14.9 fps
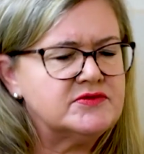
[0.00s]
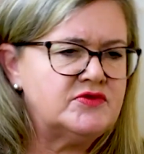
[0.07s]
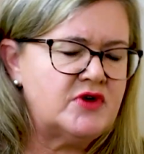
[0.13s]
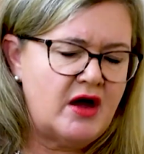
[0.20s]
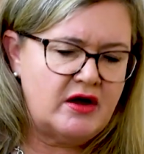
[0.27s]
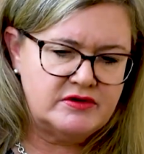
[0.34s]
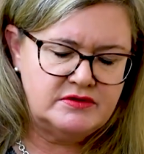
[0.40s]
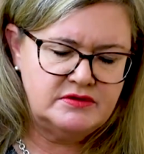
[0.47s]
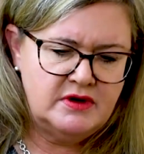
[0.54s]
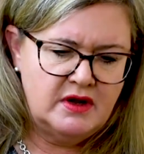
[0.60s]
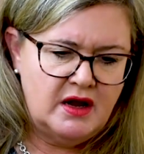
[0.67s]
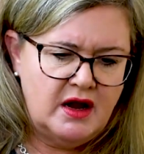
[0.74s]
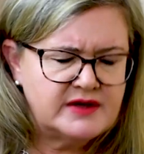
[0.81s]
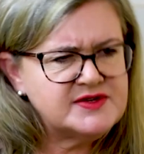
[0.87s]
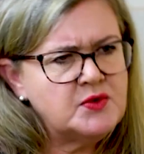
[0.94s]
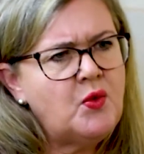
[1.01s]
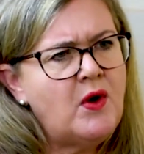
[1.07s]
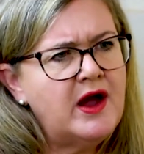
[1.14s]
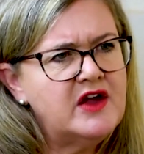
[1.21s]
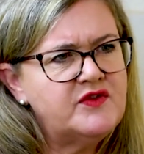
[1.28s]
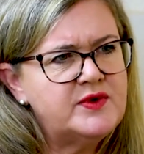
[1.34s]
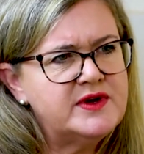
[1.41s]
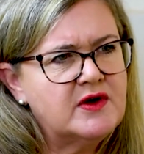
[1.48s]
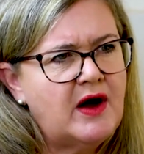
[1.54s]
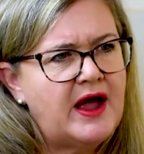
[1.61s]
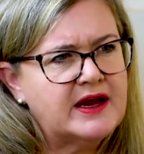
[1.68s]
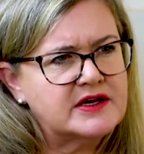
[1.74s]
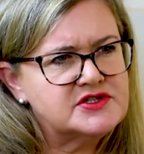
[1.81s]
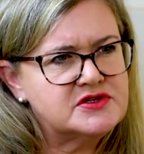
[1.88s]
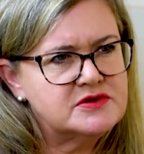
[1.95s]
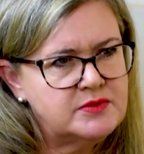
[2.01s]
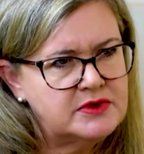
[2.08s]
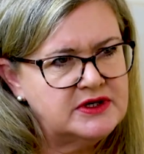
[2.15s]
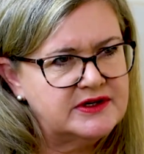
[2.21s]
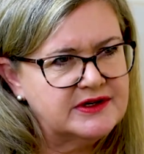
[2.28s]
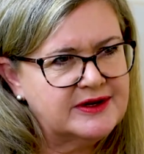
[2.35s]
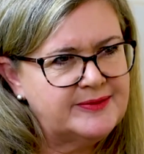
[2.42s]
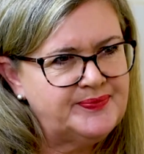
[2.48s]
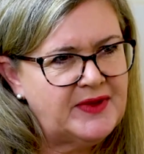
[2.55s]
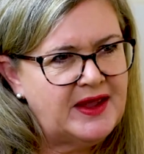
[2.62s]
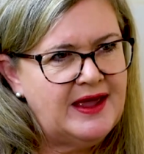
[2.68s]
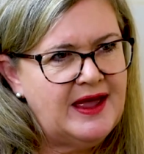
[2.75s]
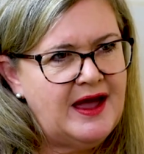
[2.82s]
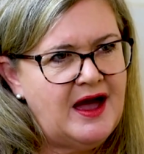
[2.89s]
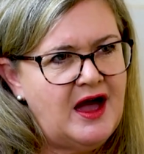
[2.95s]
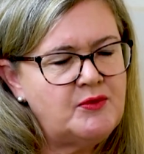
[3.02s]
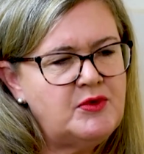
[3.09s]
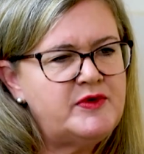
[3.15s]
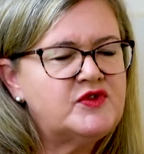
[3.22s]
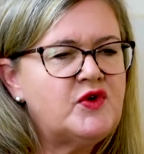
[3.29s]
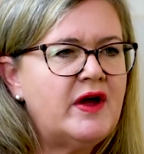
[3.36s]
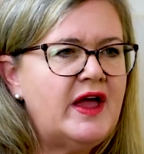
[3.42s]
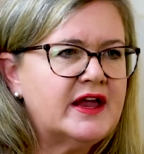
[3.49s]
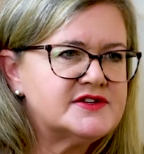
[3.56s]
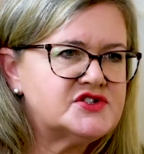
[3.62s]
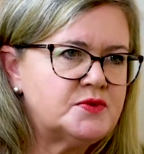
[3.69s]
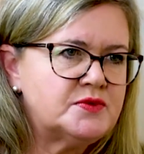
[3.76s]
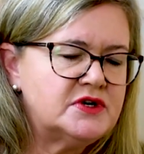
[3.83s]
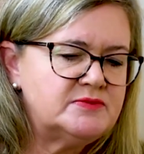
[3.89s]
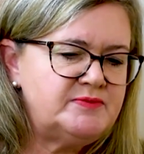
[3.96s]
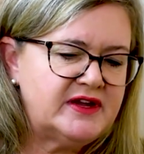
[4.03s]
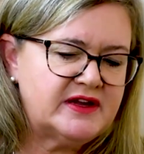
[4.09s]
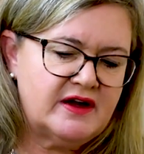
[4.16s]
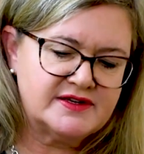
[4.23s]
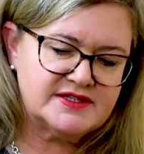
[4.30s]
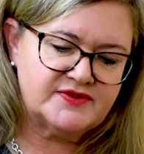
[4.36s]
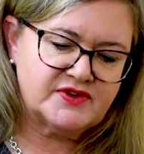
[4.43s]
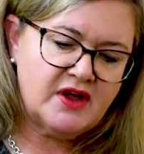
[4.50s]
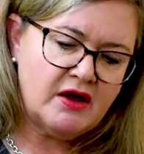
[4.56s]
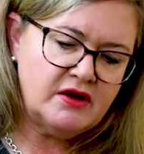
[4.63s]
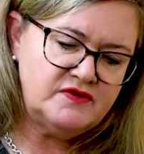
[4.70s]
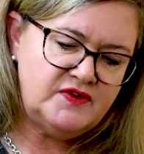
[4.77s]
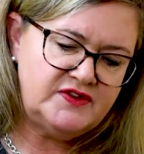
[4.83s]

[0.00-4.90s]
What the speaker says: No. So why have we got extra work? Well, we've got extra work because of COVID.